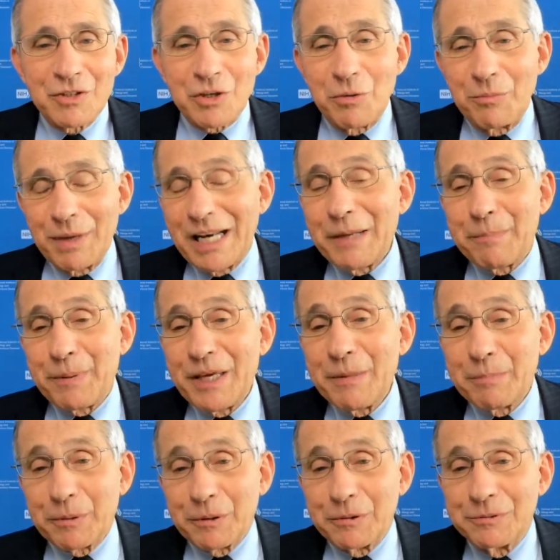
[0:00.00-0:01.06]
So many
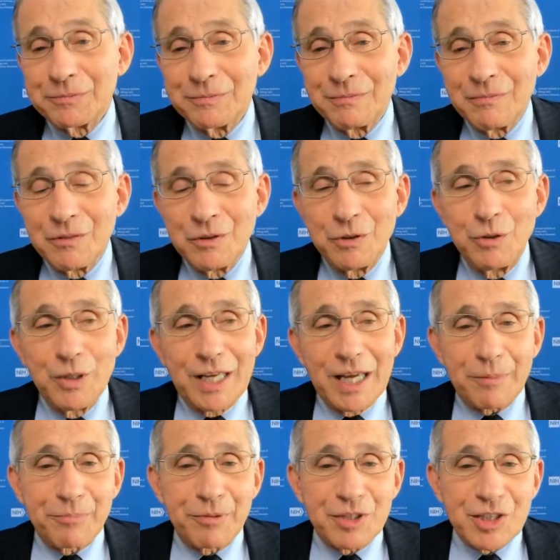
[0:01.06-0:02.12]
people who
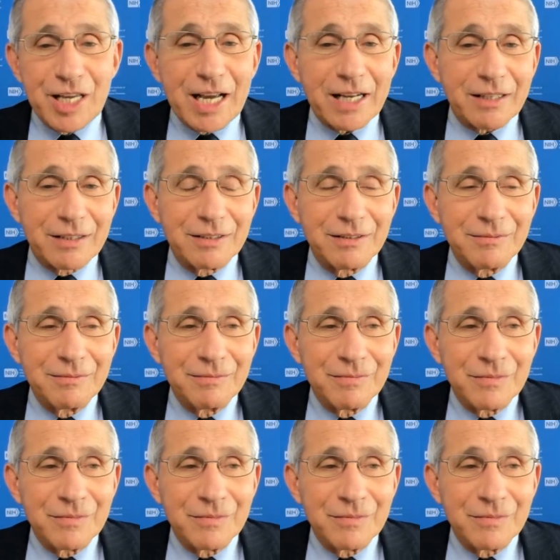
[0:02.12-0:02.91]
get protected